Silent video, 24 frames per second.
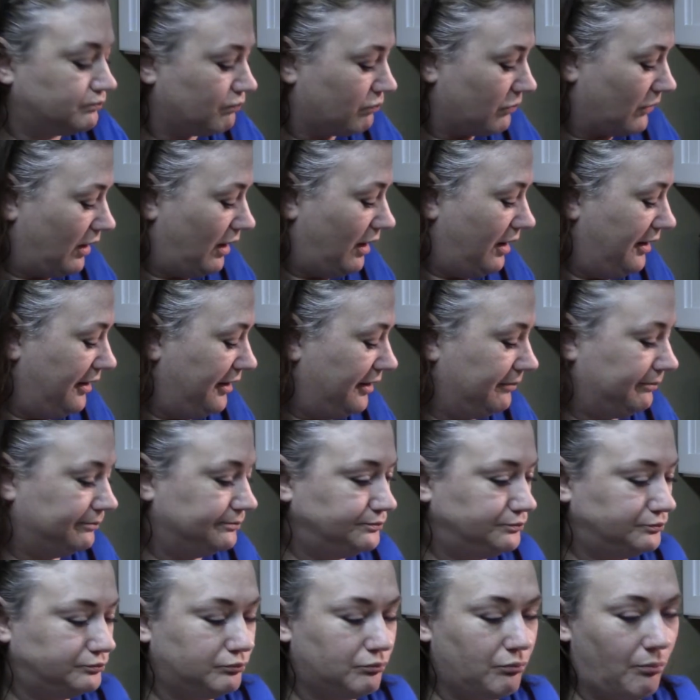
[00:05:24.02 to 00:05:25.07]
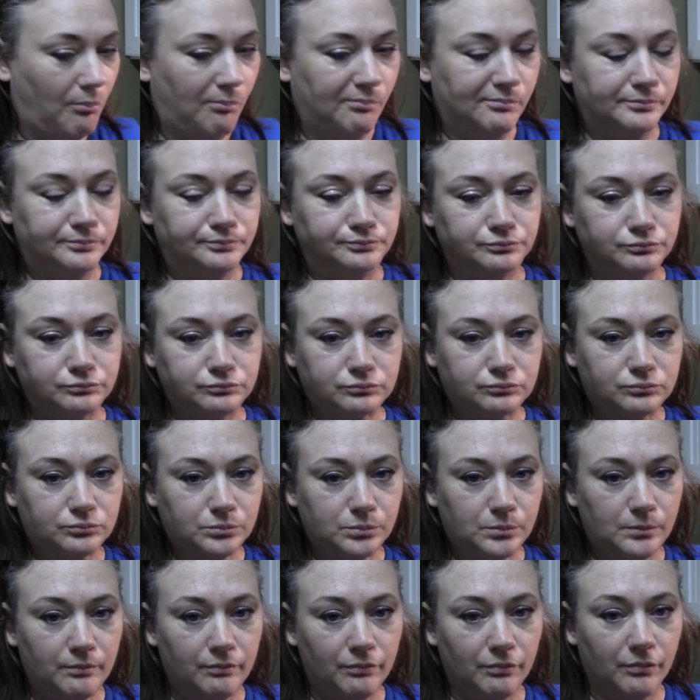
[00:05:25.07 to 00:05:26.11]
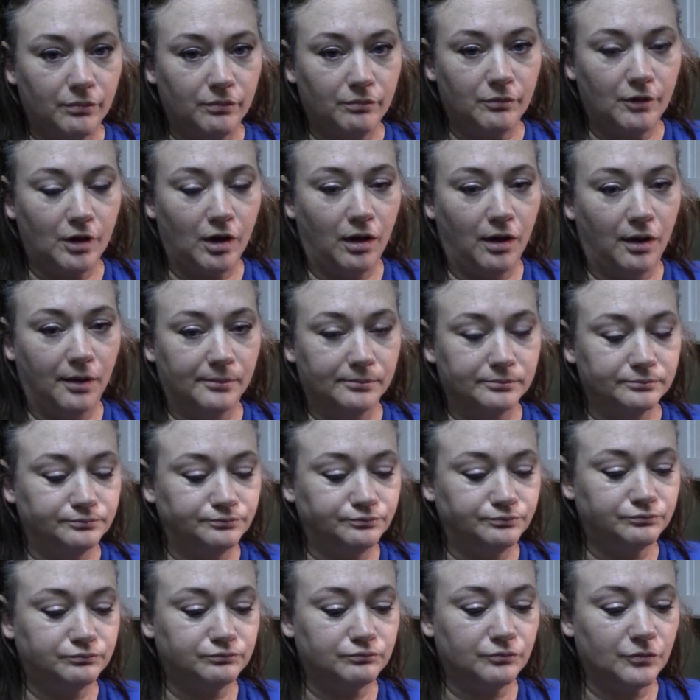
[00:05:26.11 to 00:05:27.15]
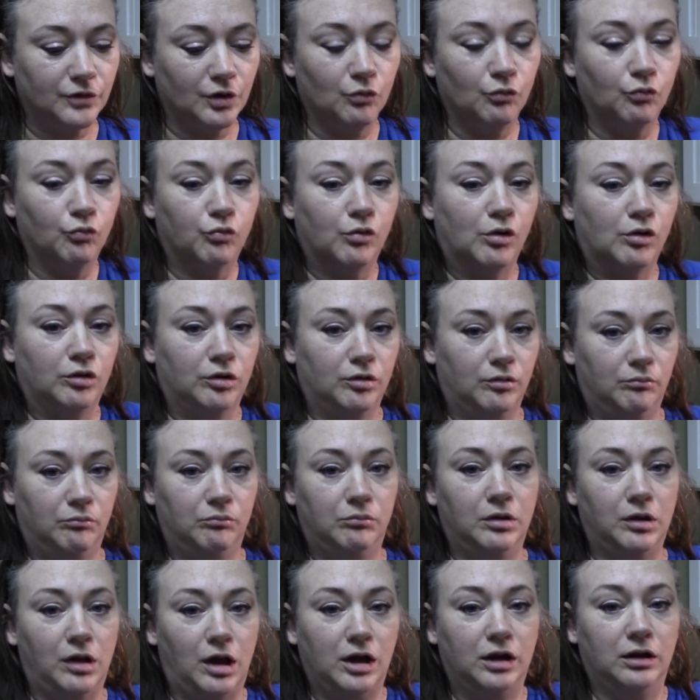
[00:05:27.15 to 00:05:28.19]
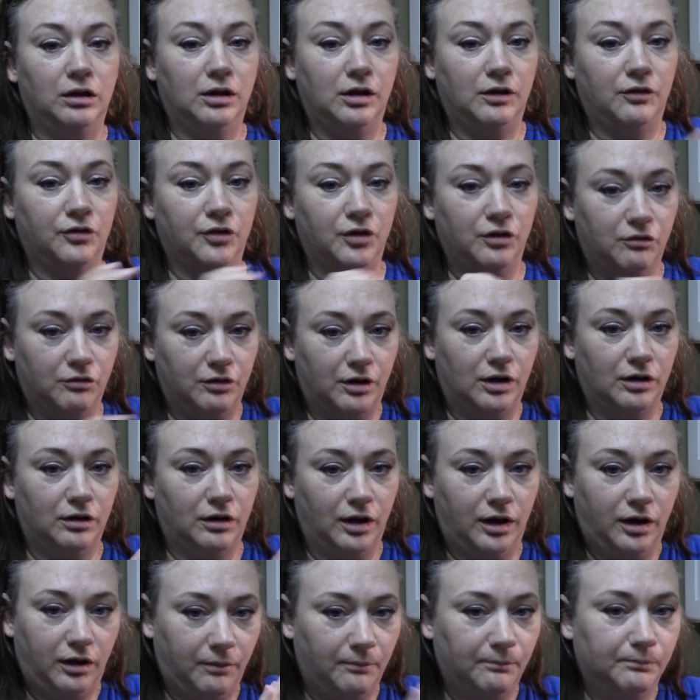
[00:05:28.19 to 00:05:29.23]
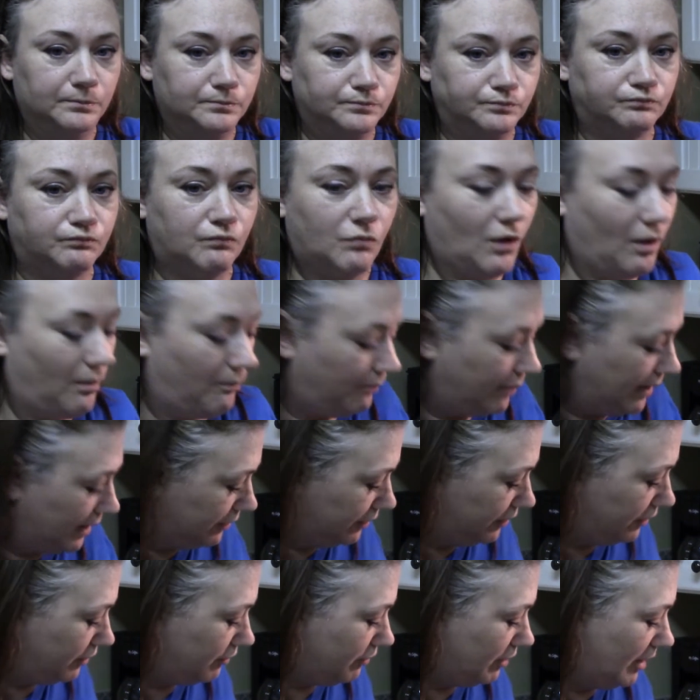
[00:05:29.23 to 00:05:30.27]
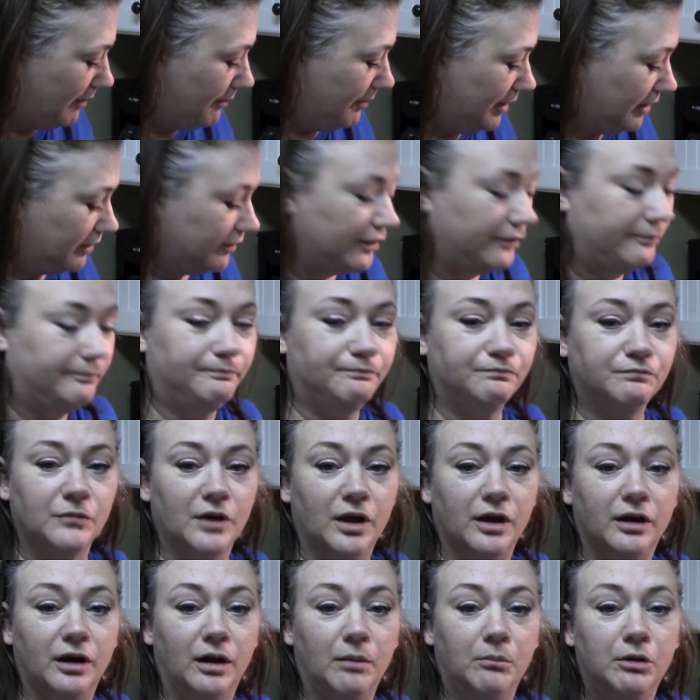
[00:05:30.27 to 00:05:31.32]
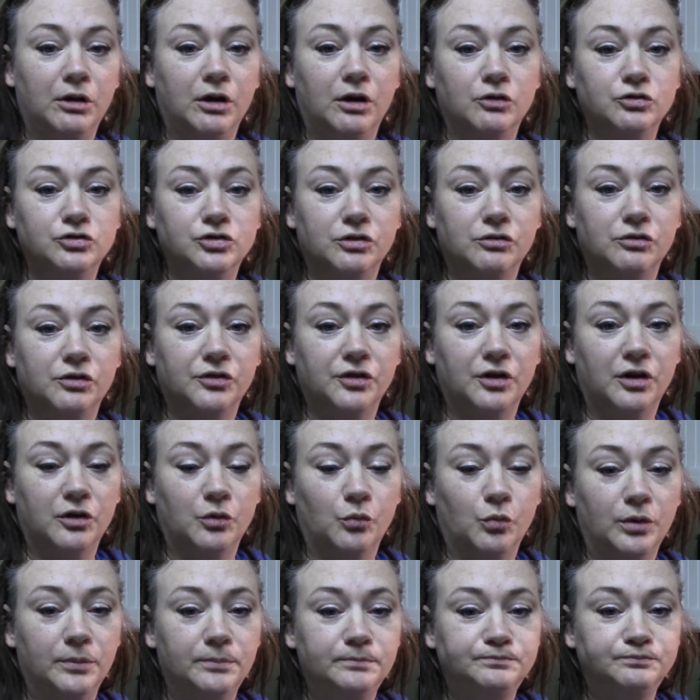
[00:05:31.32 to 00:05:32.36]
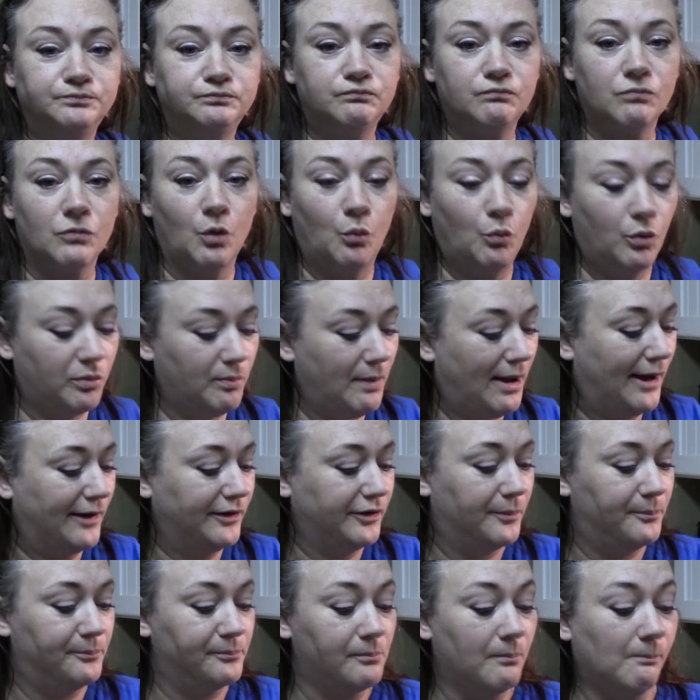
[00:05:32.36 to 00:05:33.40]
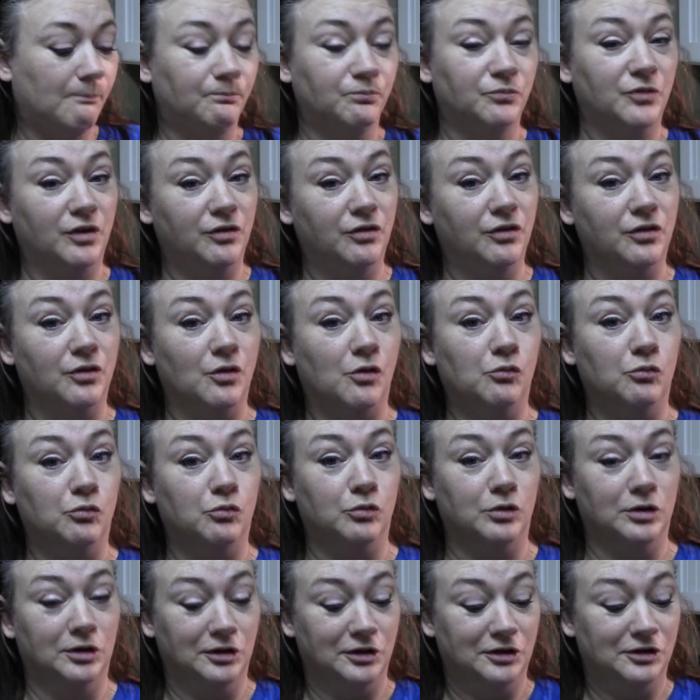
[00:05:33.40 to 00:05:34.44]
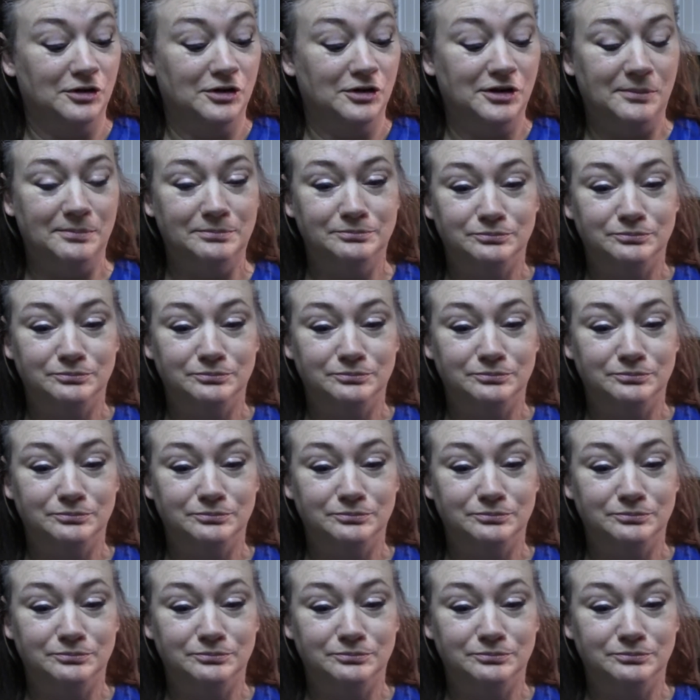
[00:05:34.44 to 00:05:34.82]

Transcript: and roll them lightly so you're not like pounding the crap out of it. And I'm going to go share this other one with Matt. This is really good.